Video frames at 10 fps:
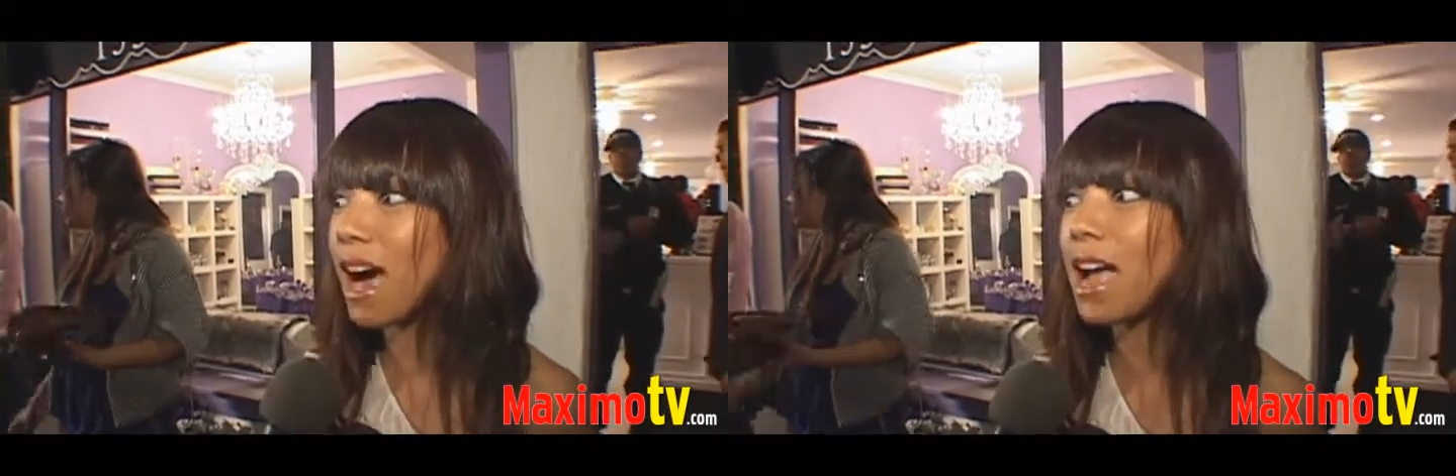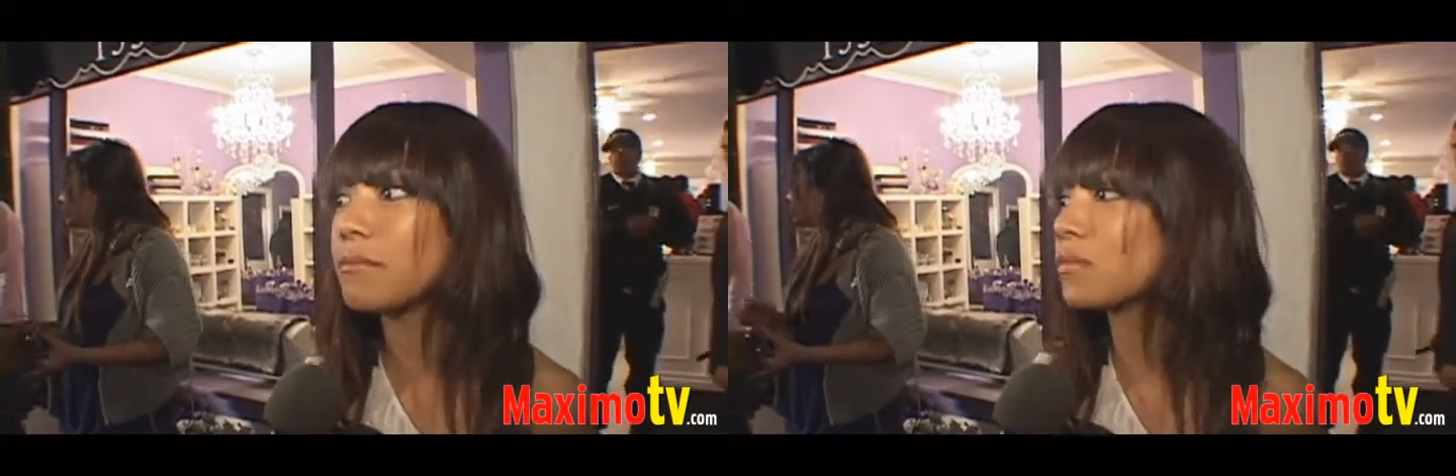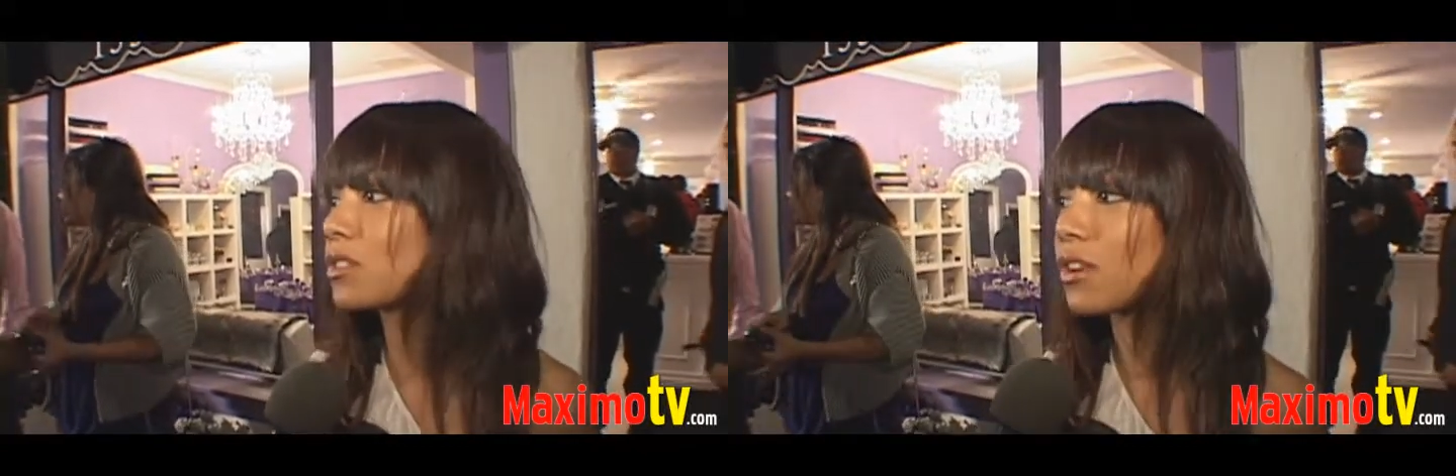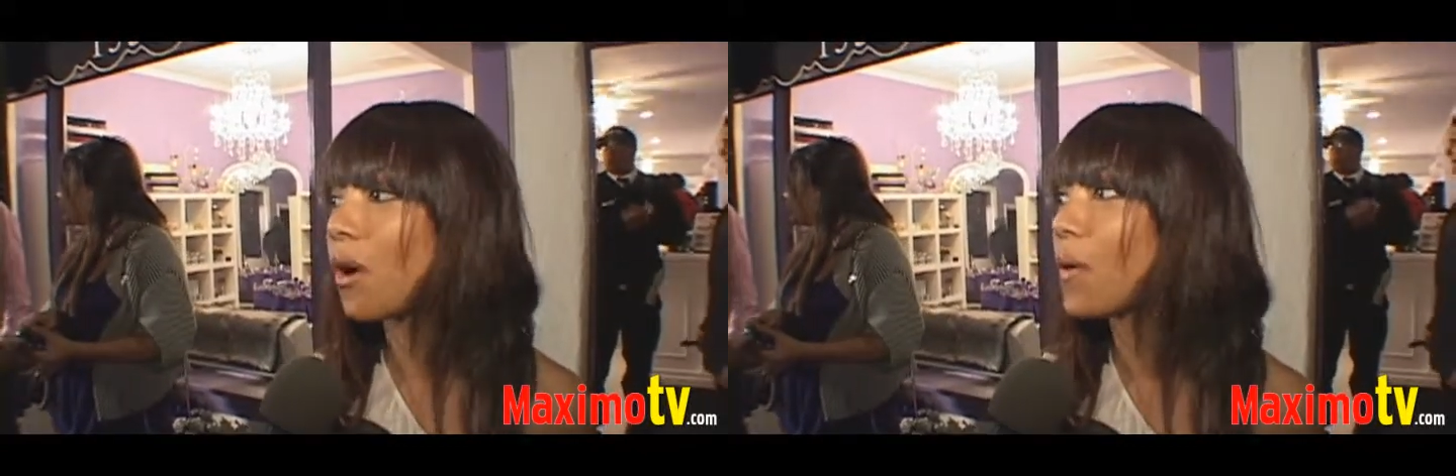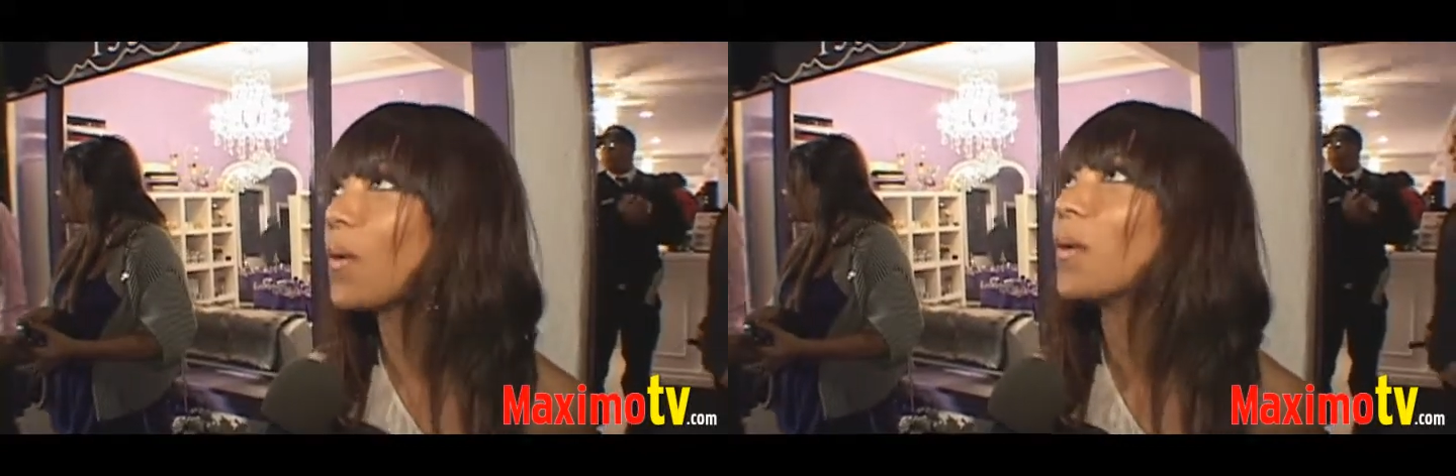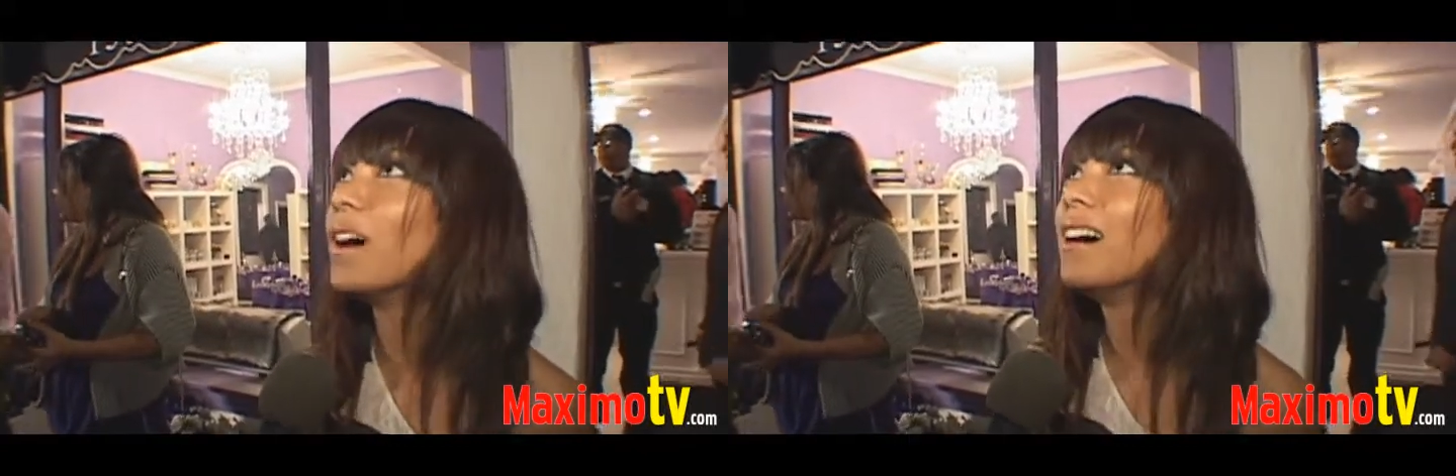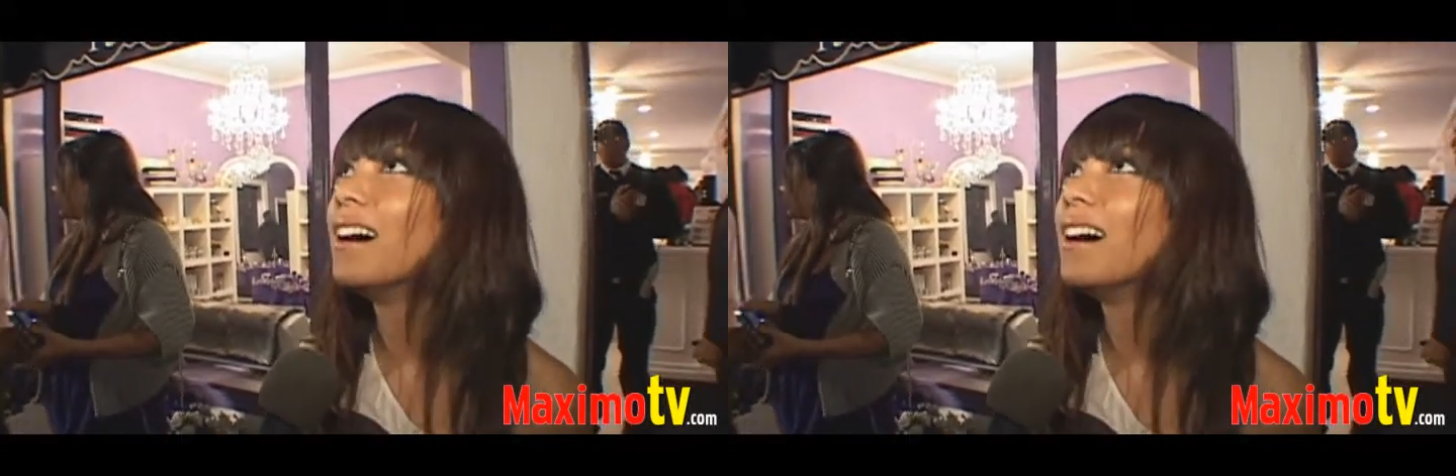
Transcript: I'm so,